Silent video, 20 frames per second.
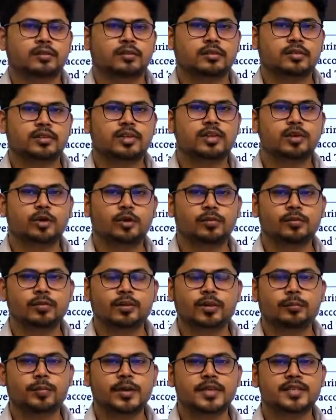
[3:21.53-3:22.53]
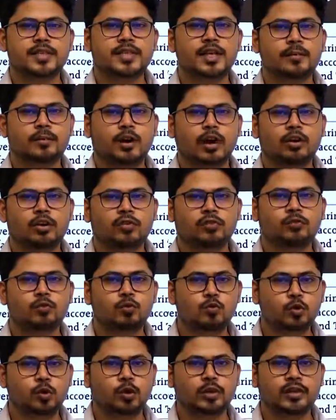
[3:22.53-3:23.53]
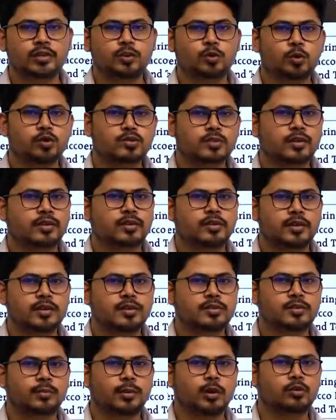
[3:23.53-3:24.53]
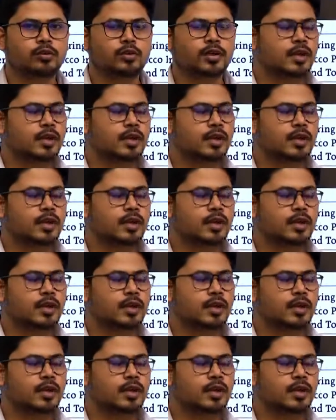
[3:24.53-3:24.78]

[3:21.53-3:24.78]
The basic demand of food in those countries is about